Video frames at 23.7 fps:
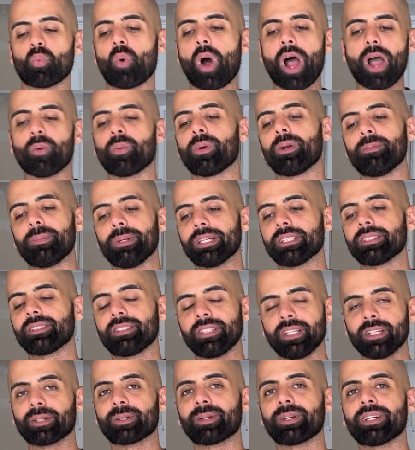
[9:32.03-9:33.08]
Why would it be a
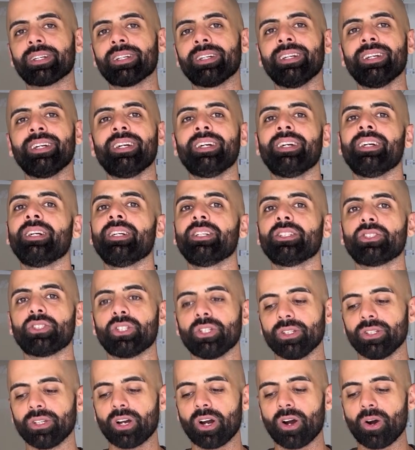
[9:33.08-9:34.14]
secret
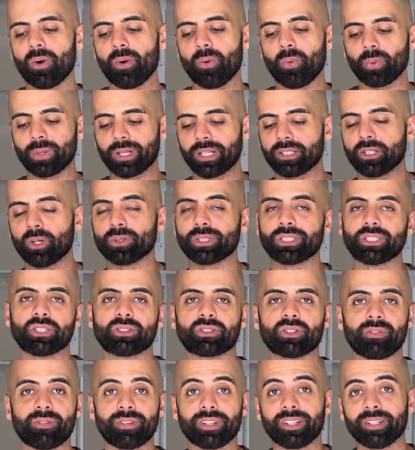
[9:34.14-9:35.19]
to know the dosages
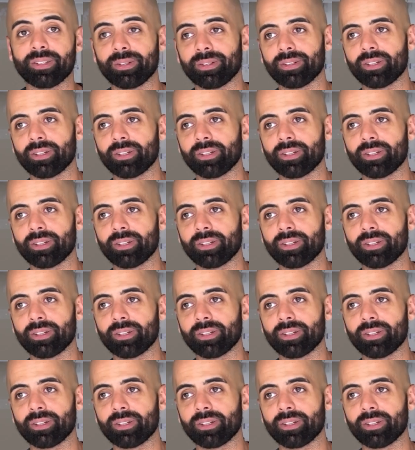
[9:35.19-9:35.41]
of the